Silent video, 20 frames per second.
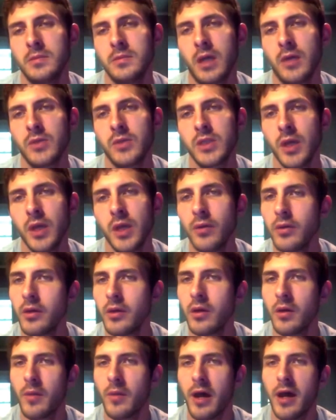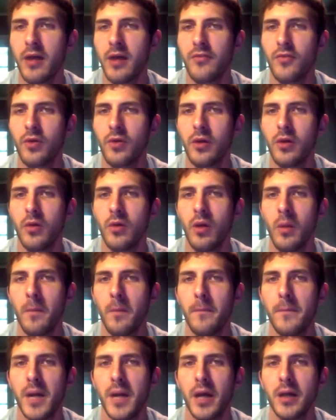was totally going to buy it for you,
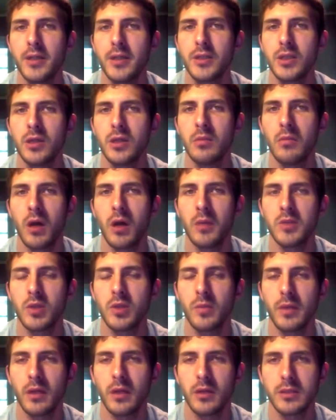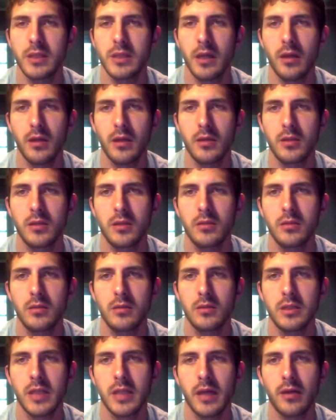but your mom told me not to get it.
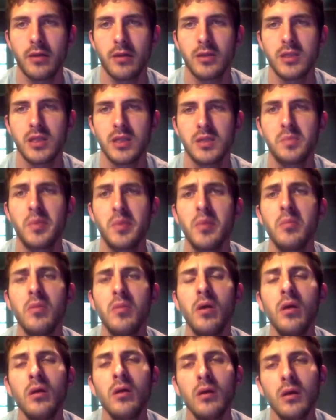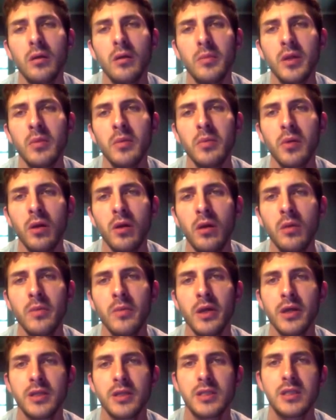Zachary says, but Mom, you
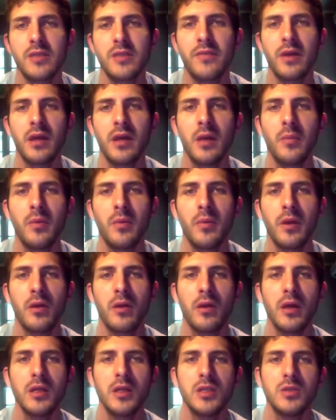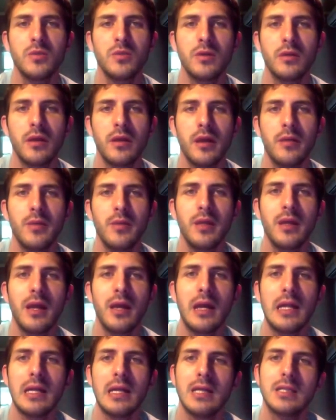promised. If I kept up my grades, you would let me
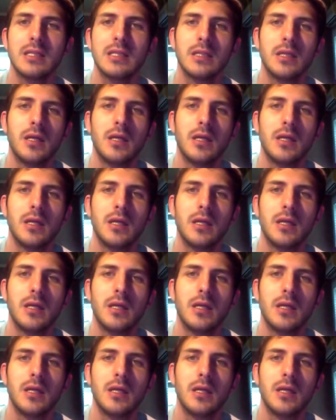get it.